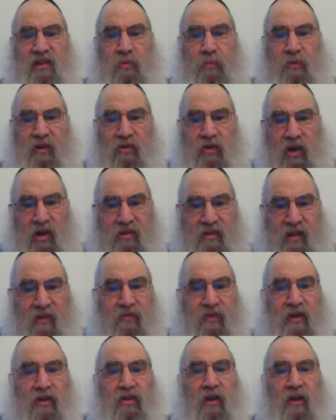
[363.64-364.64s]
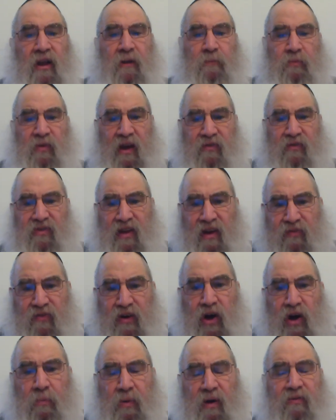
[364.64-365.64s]
to be a tefach, have
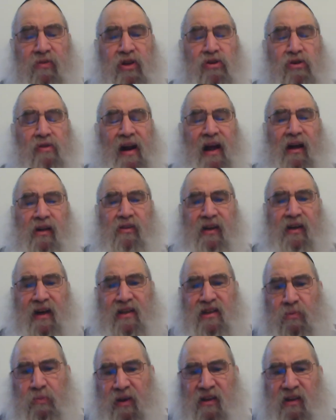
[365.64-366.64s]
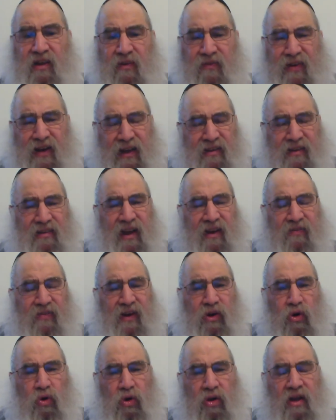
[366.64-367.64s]
tefach above the ground, there has to be a tefach al
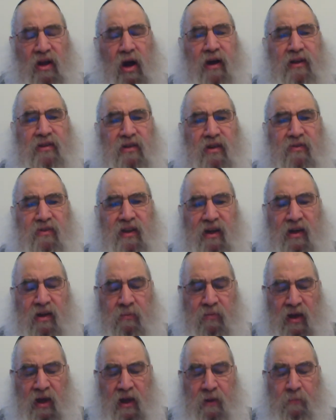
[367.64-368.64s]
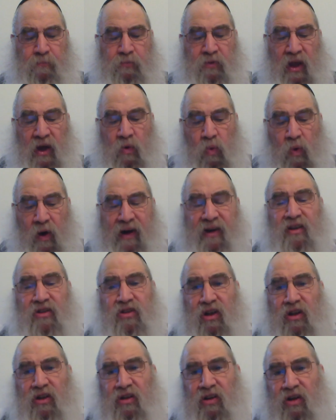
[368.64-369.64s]
tefach, all kinds of dinim. And when is
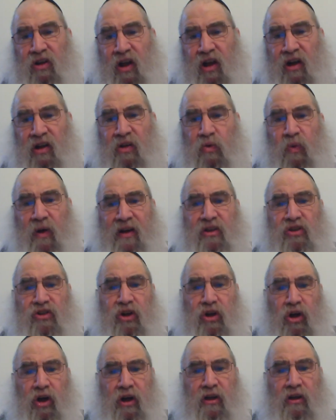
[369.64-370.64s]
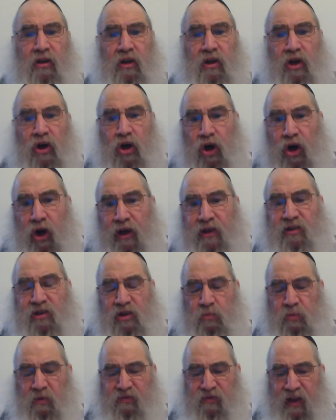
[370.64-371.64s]
an oil choitzes
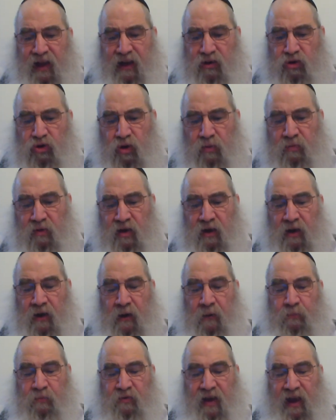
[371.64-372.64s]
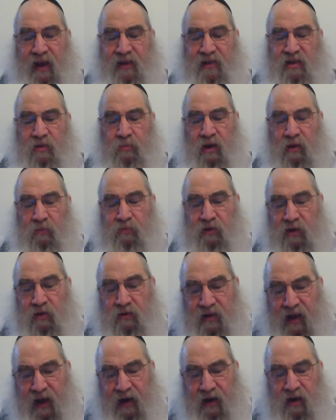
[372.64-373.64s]
b'fnei atumah, ve'ezimim din
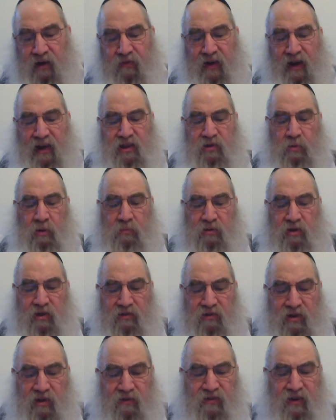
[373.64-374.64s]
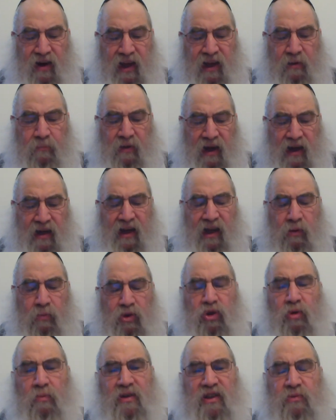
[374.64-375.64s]
teirev, ve'ezimim divreim, akel
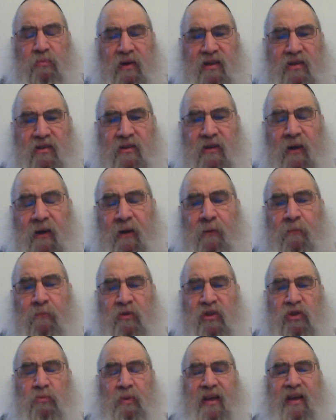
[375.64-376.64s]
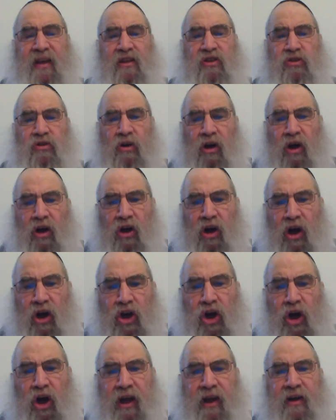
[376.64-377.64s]
b'tumas mes. Is bekitzer, a
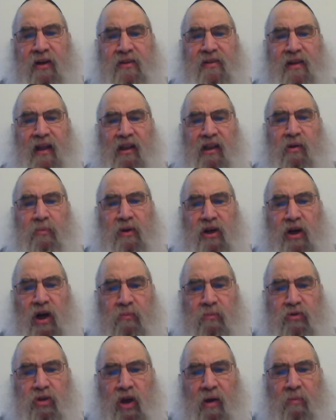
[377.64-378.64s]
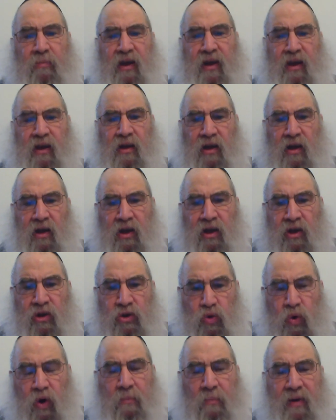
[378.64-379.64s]
kohen is not to become tamei
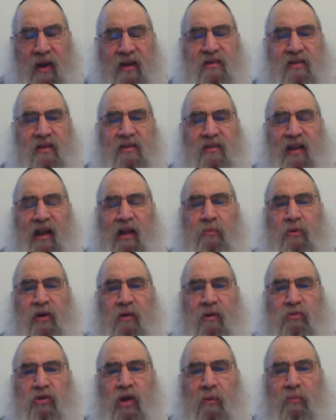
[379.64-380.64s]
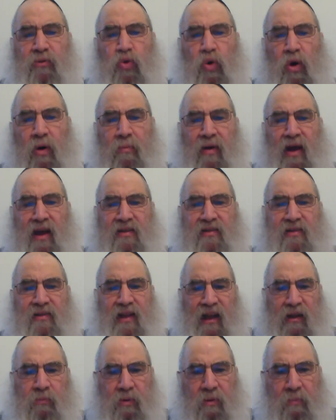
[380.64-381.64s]
to a mess, he's not to become tamei to a mess,
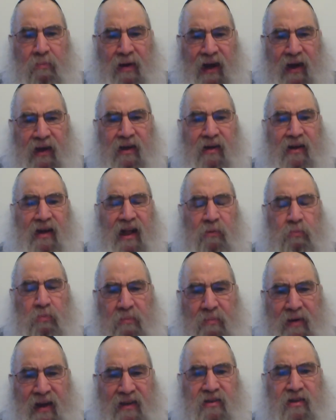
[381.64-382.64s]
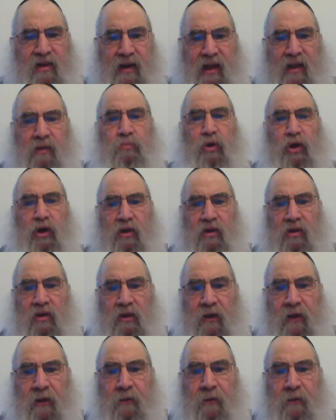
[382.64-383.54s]
not b'maga, not b'masa, not b'oil.